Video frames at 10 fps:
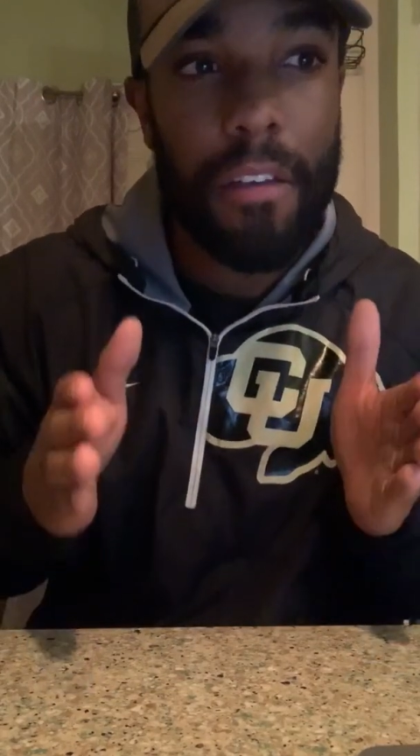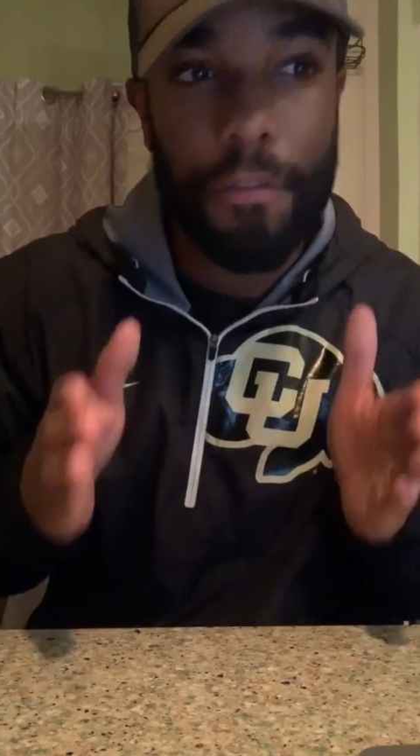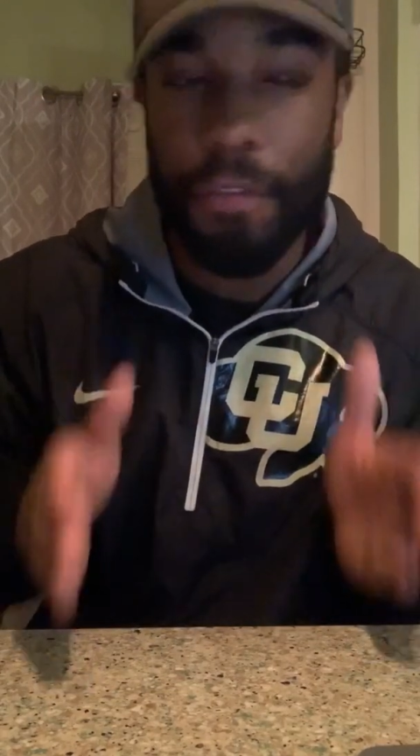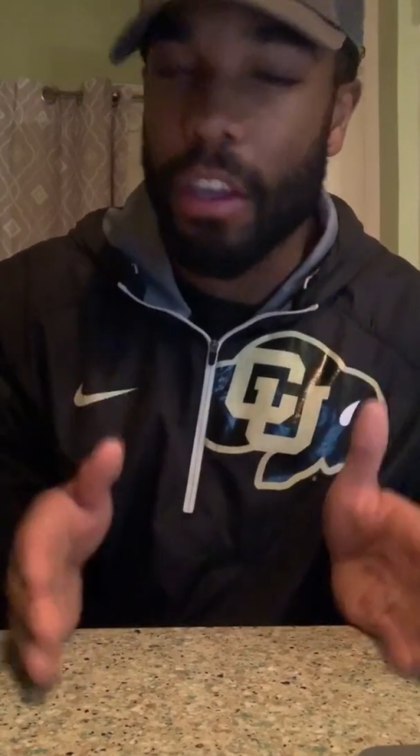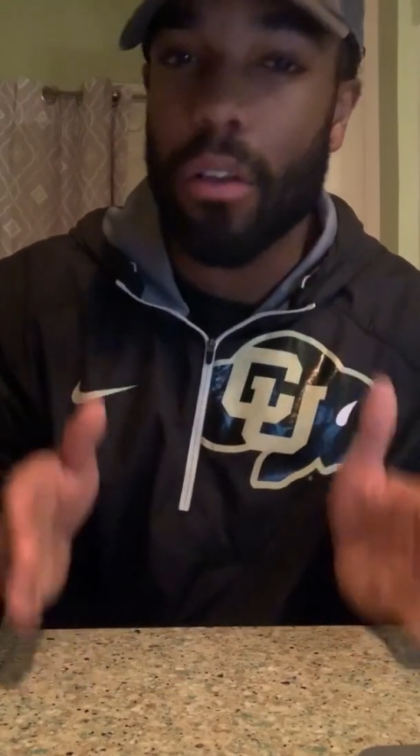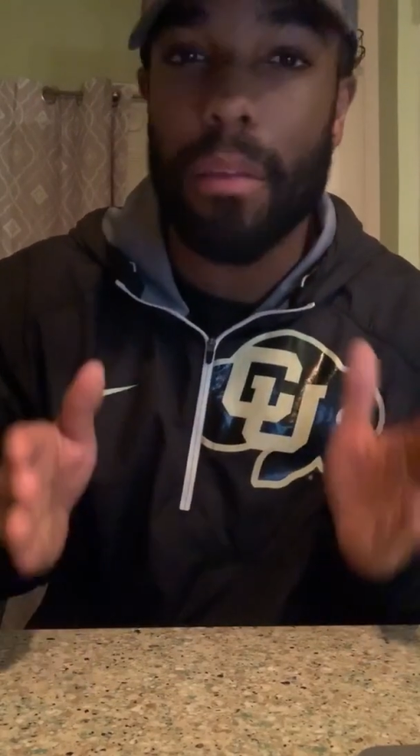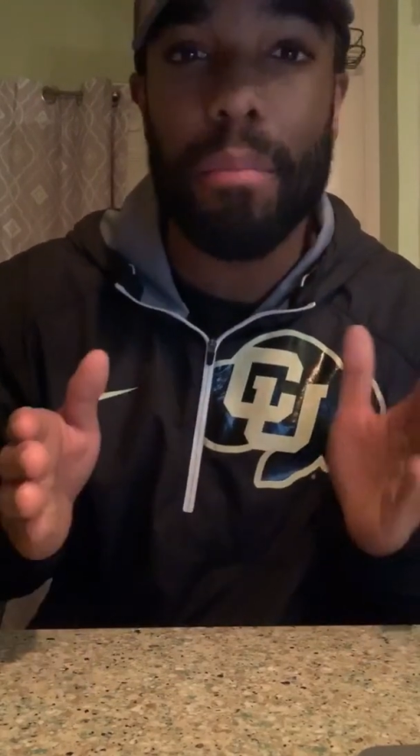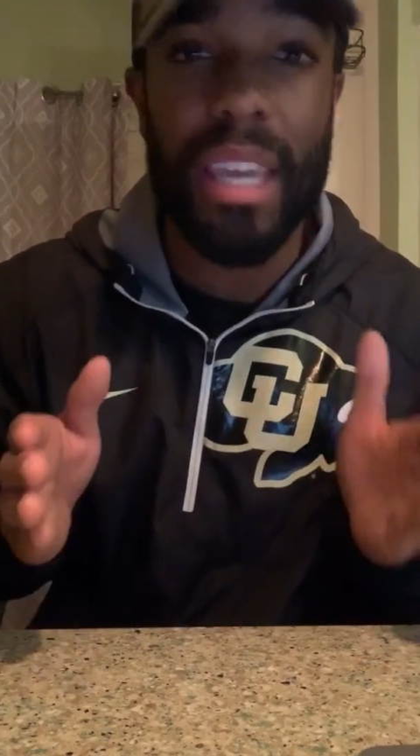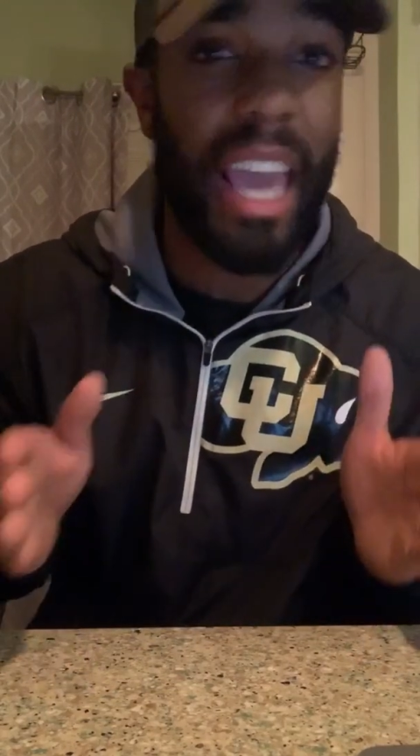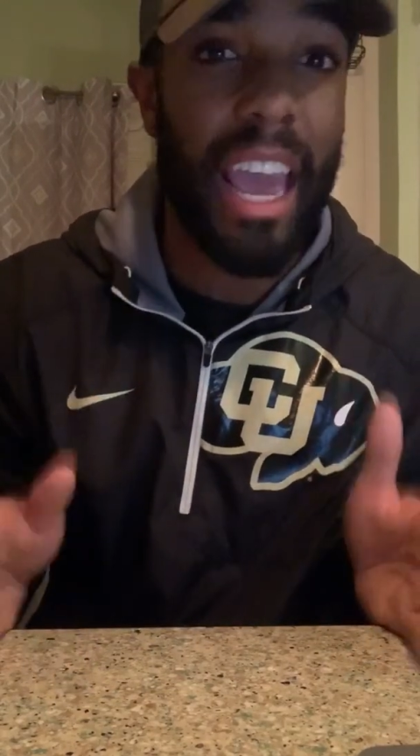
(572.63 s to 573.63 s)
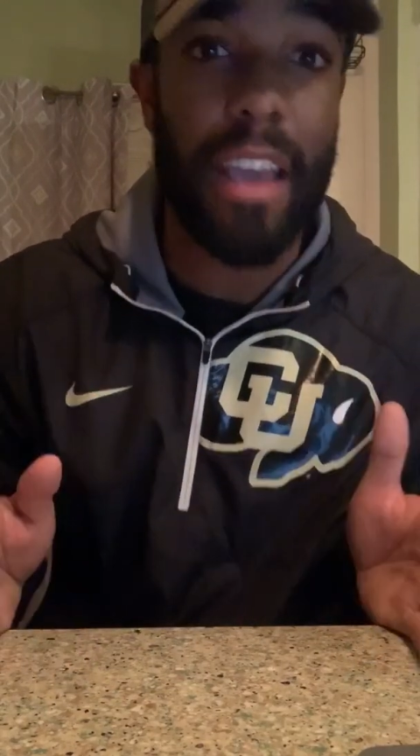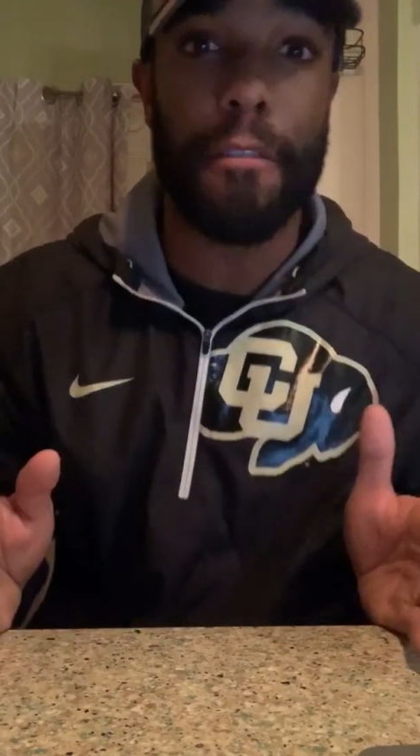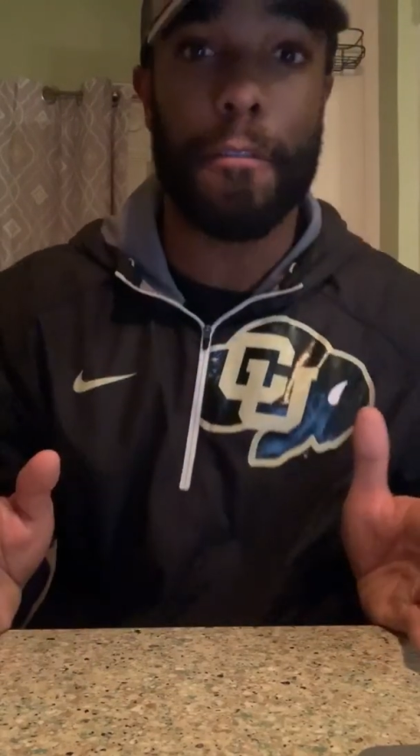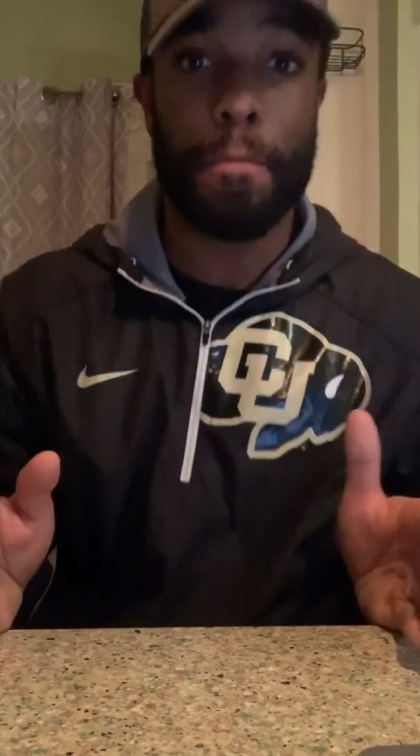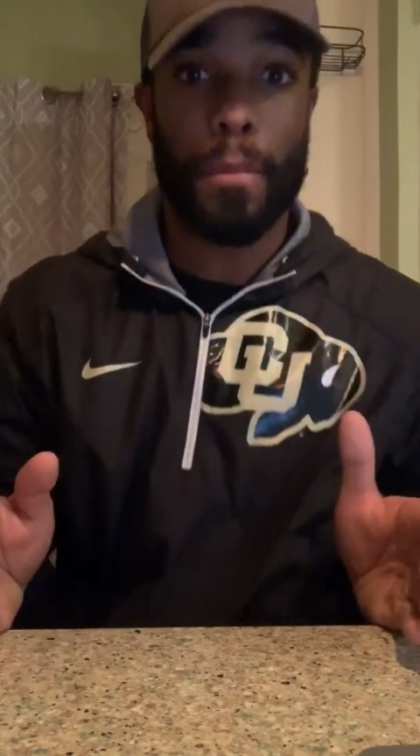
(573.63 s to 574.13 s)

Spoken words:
feel, and behave.